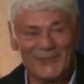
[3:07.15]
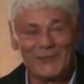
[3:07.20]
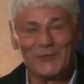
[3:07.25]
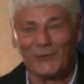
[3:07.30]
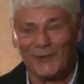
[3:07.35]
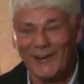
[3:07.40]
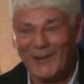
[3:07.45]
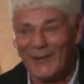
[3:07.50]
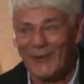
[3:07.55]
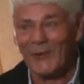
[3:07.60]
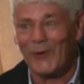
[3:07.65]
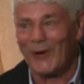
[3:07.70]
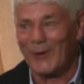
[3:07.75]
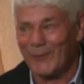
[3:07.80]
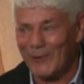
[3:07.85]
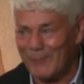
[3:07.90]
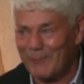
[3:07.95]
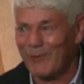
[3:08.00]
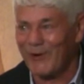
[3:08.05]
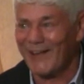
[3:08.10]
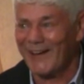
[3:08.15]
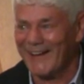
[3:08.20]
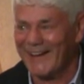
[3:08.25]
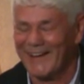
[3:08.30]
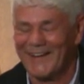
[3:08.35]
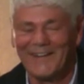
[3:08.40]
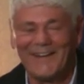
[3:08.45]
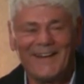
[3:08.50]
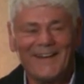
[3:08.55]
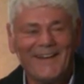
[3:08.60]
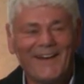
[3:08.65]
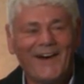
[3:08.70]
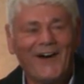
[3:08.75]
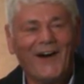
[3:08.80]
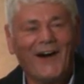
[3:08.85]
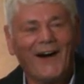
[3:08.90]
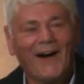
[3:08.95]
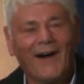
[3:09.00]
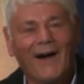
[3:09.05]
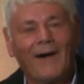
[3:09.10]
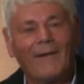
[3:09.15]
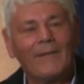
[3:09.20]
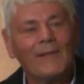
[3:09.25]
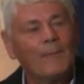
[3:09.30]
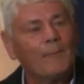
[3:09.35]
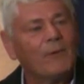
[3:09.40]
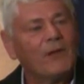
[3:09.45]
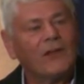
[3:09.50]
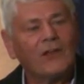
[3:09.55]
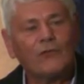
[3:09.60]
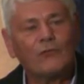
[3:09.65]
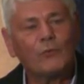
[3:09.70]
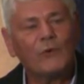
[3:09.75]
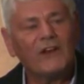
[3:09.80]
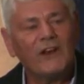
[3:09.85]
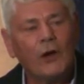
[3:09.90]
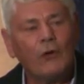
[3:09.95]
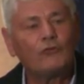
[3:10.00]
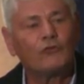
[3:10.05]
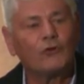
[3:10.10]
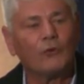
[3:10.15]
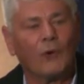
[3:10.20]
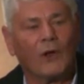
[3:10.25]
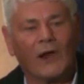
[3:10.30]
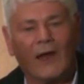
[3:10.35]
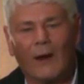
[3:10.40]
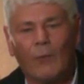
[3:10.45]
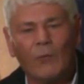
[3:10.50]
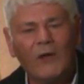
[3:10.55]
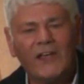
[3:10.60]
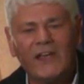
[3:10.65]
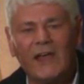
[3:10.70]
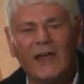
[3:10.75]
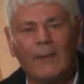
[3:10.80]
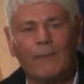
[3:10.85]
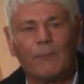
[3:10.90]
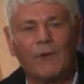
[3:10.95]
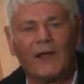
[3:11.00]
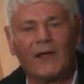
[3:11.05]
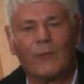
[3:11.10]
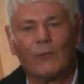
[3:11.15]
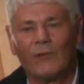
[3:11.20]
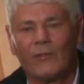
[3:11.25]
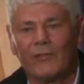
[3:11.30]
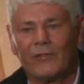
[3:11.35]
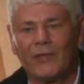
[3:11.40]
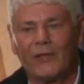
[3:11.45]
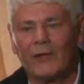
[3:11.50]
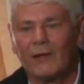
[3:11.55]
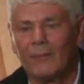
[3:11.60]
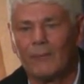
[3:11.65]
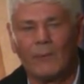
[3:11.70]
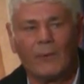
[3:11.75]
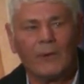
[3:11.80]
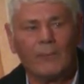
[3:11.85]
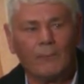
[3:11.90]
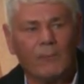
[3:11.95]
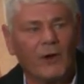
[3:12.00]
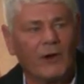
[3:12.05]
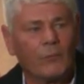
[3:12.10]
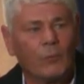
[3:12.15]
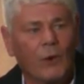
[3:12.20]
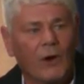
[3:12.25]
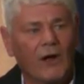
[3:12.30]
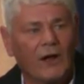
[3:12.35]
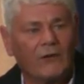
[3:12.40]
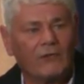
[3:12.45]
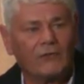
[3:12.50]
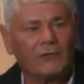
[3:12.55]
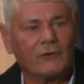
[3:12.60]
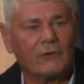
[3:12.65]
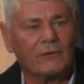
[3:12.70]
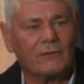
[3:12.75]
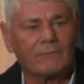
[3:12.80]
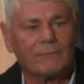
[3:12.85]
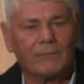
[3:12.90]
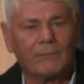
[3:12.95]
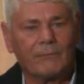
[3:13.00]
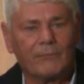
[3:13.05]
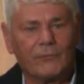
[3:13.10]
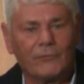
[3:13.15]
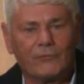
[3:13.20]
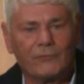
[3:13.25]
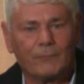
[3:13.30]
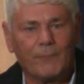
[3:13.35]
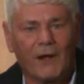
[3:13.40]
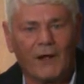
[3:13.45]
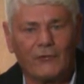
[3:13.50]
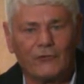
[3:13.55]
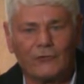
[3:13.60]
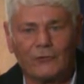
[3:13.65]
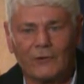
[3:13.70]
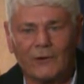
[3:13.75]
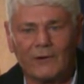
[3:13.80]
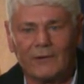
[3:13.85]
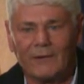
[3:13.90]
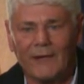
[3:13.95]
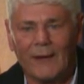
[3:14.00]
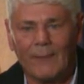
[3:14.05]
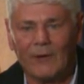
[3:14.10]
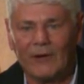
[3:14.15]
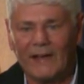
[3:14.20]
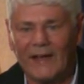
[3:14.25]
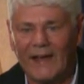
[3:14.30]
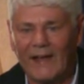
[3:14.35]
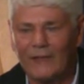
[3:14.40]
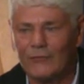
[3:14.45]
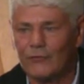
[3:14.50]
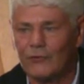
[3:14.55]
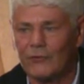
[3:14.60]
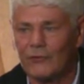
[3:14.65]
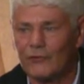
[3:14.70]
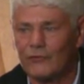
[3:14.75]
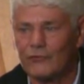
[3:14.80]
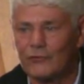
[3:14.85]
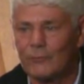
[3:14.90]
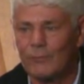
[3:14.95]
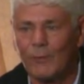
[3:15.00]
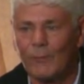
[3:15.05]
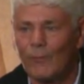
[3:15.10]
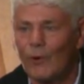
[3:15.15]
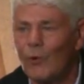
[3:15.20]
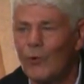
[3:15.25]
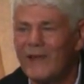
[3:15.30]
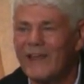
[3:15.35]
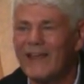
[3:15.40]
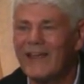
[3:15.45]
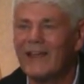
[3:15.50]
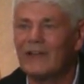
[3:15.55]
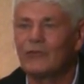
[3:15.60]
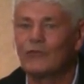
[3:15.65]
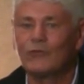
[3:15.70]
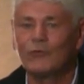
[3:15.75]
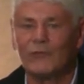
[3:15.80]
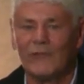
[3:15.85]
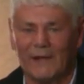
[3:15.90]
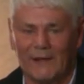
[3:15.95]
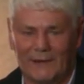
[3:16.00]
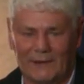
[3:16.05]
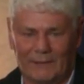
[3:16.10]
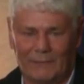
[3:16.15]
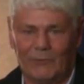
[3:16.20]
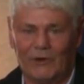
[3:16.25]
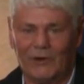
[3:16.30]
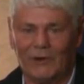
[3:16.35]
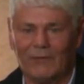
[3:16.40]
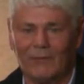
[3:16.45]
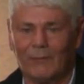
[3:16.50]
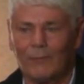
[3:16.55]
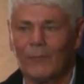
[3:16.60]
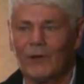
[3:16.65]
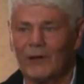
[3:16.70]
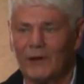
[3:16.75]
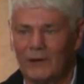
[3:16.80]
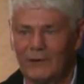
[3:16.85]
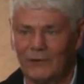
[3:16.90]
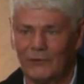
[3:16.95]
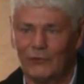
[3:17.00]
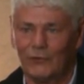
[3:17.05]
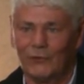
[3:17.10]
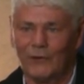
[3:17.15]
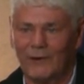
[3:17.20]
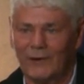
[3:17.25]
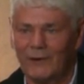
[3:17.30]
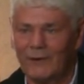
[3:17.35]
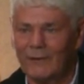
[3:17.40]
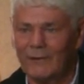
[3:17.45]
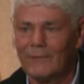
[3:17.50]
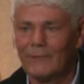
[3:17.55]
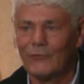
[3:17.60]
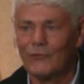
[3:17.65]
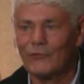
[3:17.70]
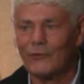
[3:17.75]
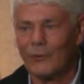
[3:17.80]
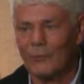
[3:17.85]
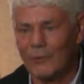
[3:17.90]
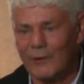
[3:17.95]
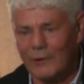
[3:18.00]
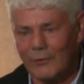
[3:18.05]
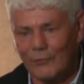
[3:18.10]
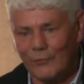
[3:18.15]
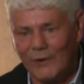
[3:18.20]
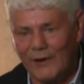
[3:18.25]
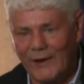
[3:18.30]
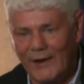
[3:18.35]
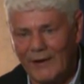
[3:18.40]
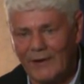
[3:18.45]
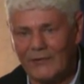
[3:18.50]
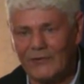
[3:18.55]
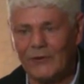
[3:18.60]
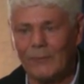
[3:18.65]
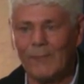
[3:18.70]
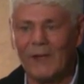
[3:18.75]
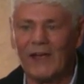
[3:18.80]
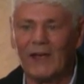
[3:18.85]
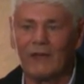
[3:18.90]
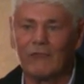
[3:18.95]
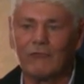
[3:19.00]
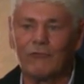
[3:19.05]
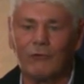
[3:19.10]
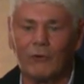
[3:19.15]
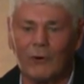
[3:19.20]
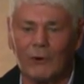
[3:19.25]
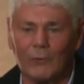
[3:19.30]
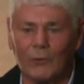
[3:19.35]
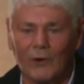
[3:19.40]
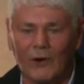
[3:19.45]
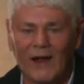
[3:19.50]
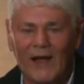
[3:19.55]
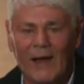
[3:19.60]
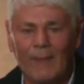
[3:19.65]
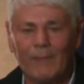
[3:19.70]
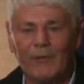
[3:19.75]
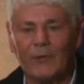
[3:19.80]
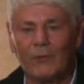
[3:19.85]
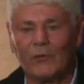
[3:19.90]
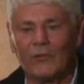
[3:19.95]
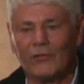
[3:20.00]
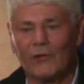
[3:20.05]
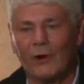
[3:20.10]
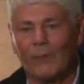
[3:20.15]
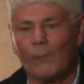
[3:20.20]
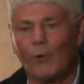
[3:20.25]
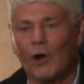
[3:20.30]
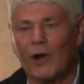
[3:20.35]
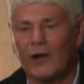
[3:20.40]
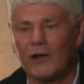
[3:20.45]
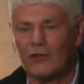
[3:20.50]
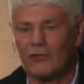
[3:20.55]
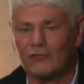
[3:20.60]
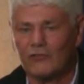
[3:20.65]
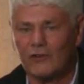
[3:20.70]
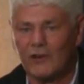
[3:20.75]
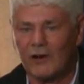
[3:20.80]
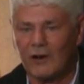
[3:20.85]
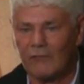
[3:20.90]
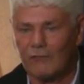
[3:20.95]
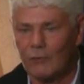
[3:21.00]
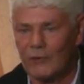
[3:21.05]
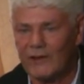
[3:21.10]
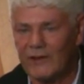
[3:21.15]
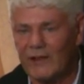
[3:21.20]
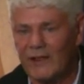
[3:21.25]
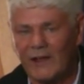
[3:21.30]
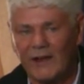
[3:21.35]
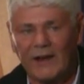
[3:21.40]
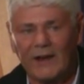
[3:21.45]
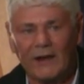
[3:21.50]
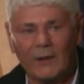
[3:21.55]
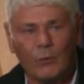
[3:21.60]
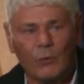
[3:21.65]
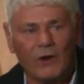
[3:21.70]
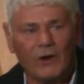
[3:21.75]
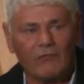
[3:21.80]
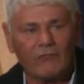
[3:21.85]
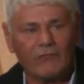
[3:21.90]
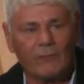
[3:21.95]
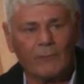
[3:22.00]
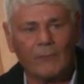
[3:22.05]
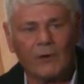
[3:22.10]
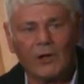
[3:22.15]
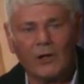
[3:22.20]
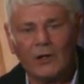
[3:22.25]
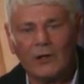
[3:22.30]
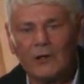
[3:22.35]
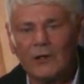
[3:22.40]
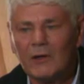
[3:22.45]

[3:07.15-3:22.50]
Really when we play it. Because we don't do a lot. We can't play with Budweiser sponsored and how many ads on the Super Bowl. We can't do that. We don't have the money to do it. So we created demand for it. We're happy with our market share. If we can get anywhere from